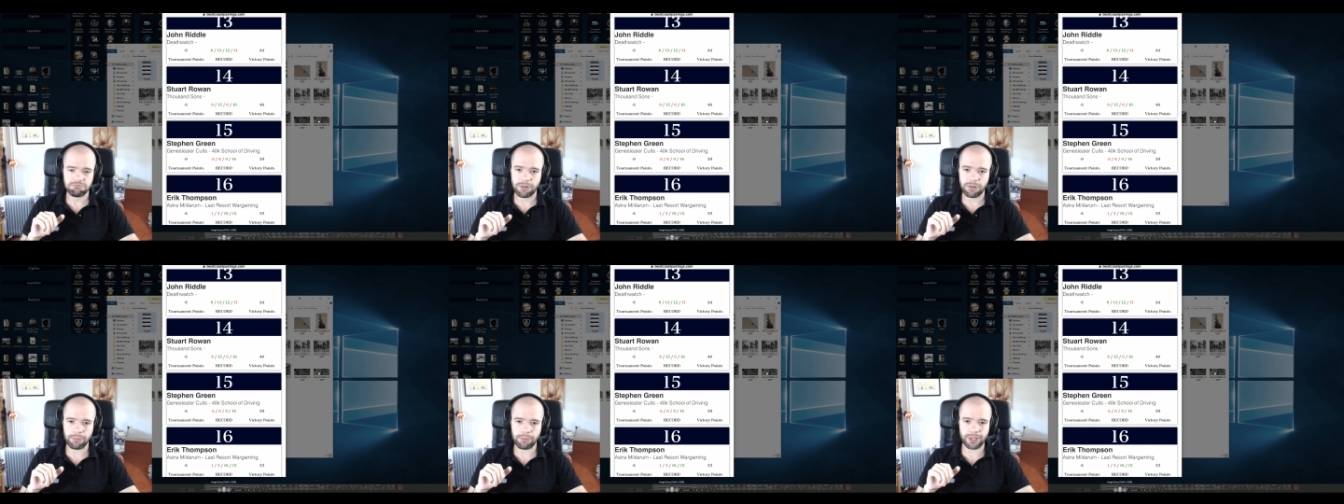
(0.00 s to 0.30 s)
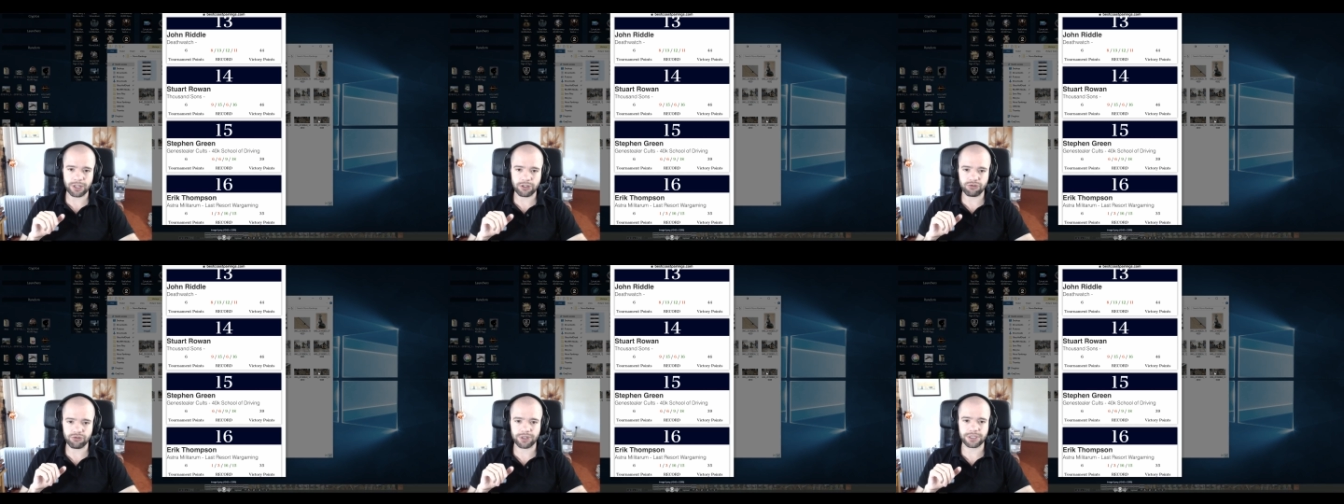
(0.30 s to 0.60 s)
Be
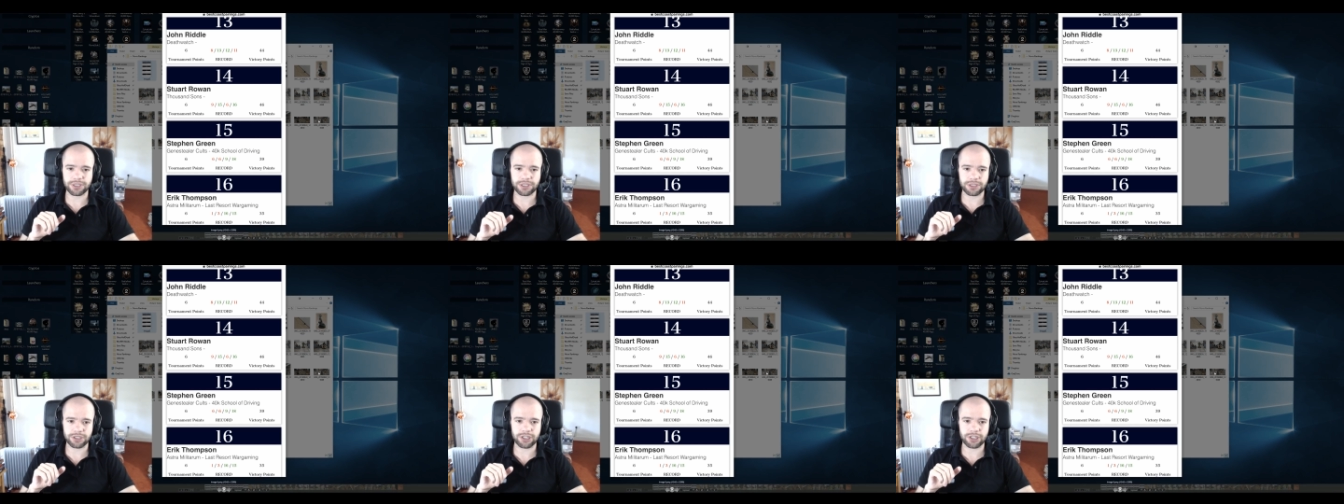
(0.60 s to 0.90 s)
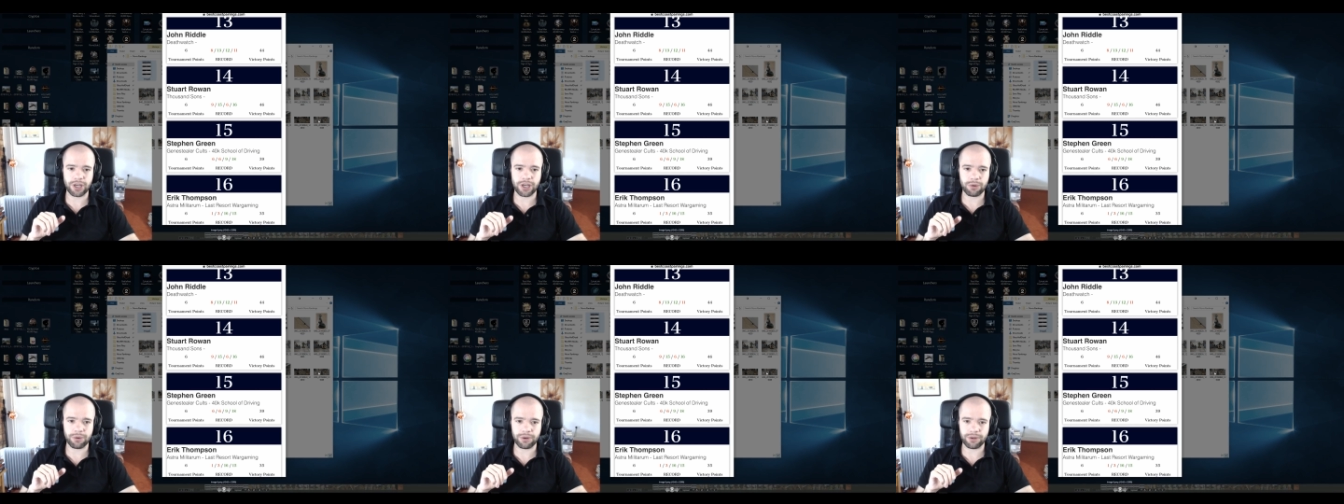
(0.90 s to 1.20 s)
interesting to
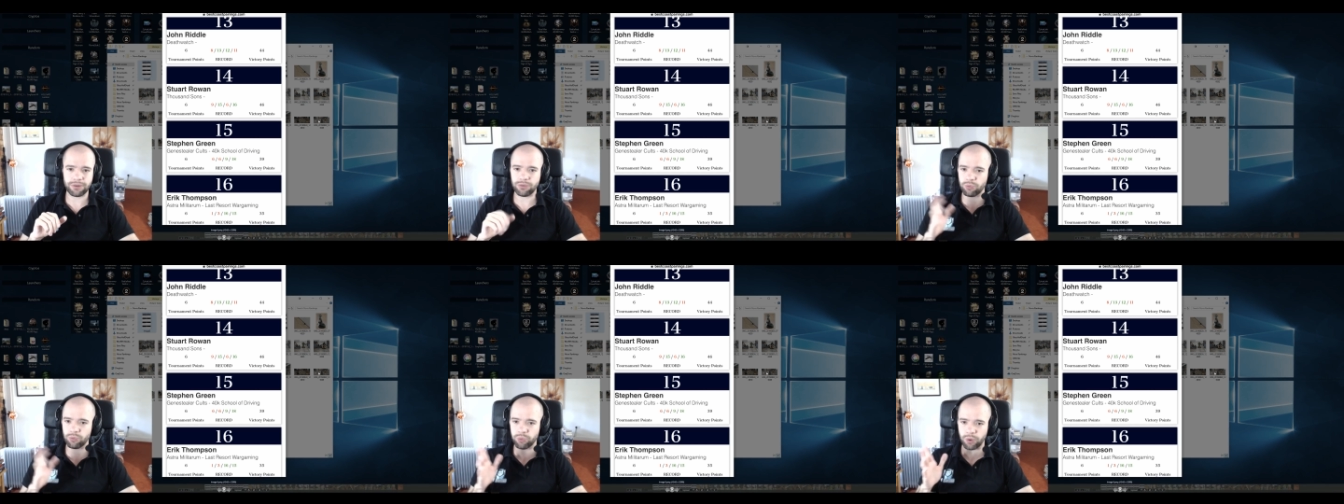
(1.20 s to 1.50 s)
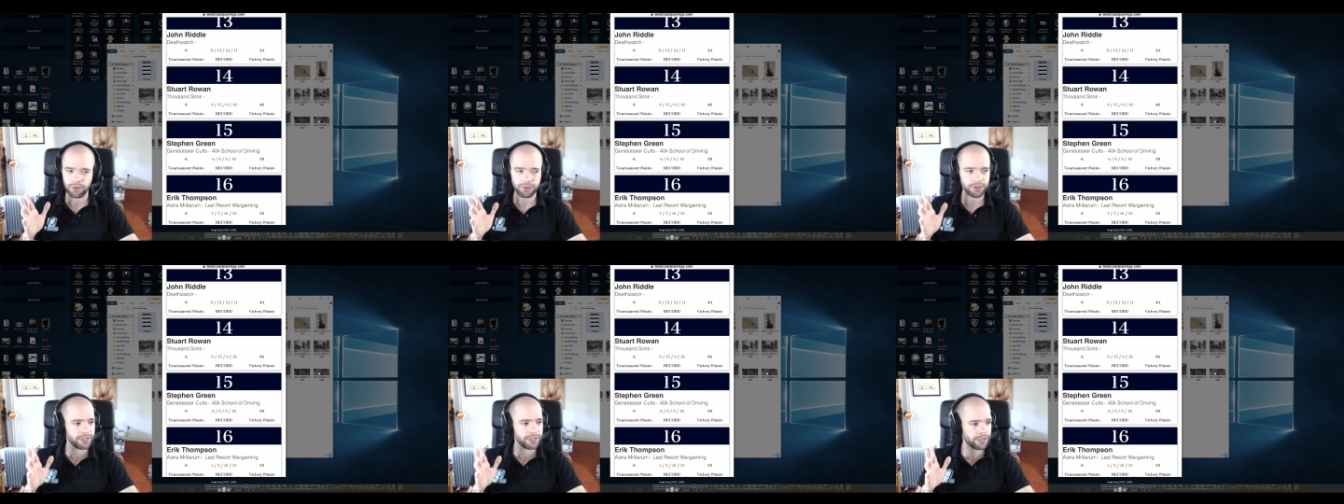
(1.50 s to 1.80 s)
know
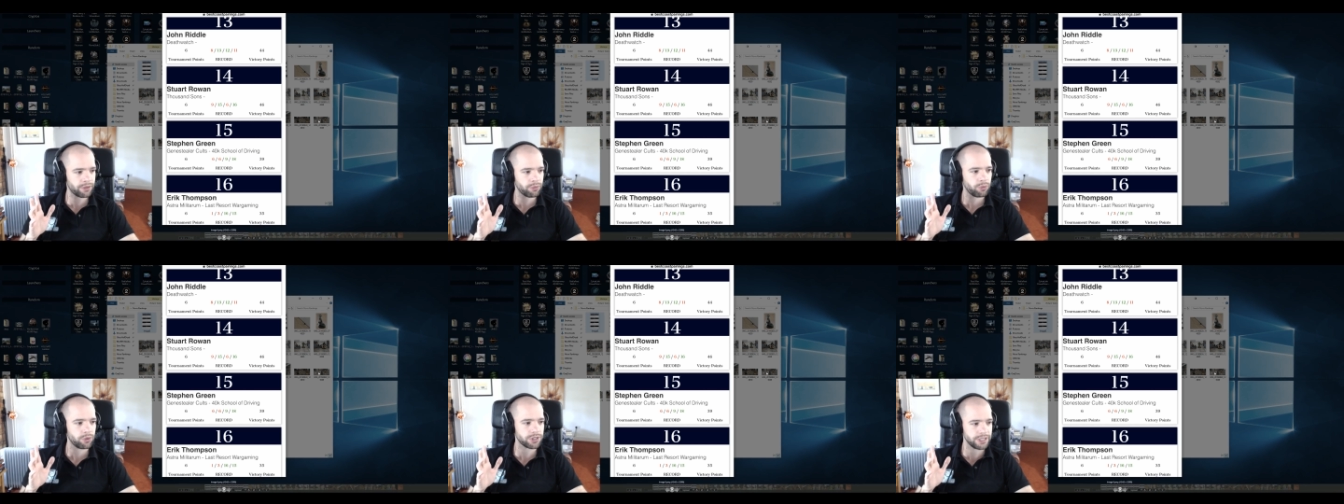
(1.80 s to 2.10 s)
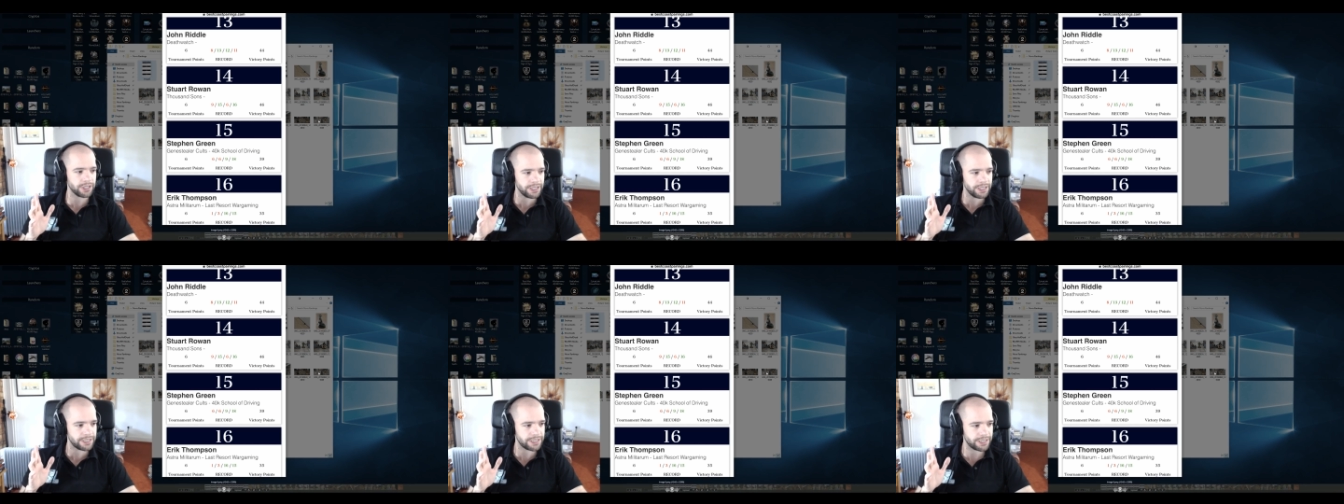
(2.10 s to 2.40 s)
what the Death Watch
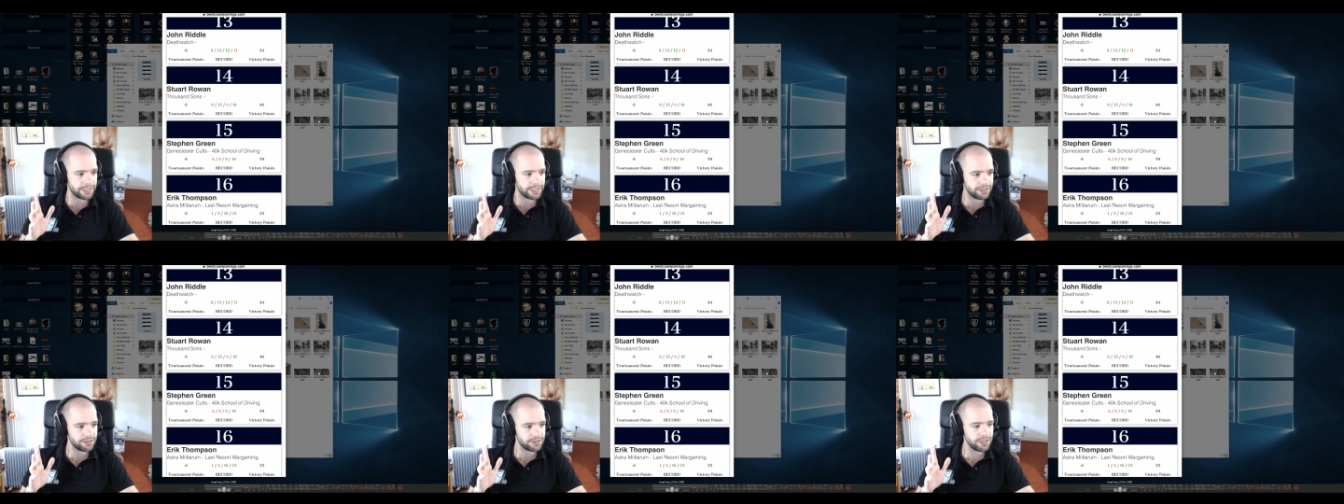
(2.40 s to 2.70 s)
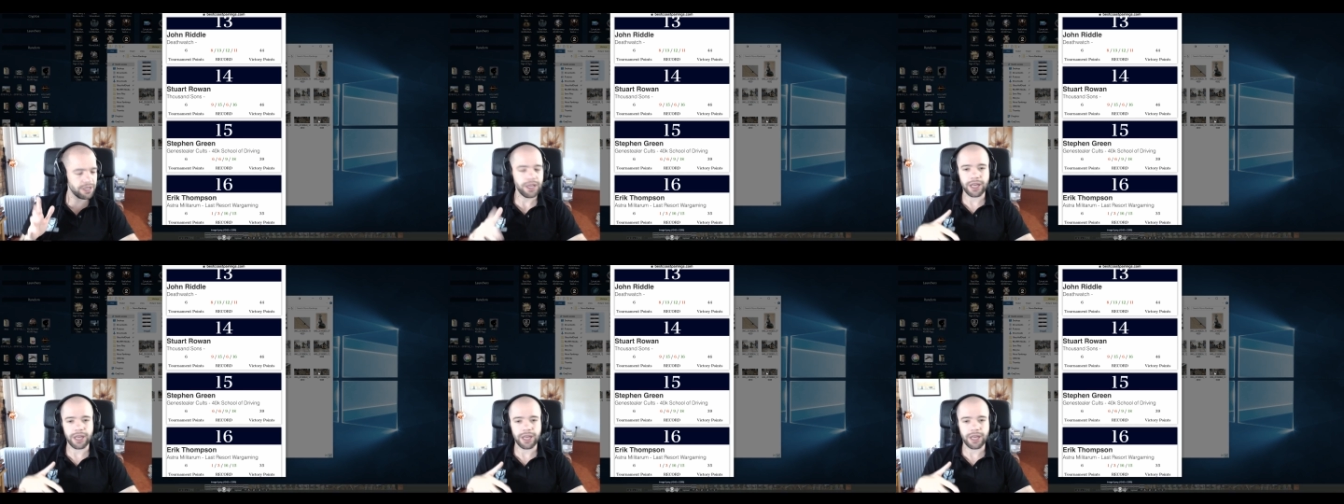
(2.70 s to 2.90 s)
list is.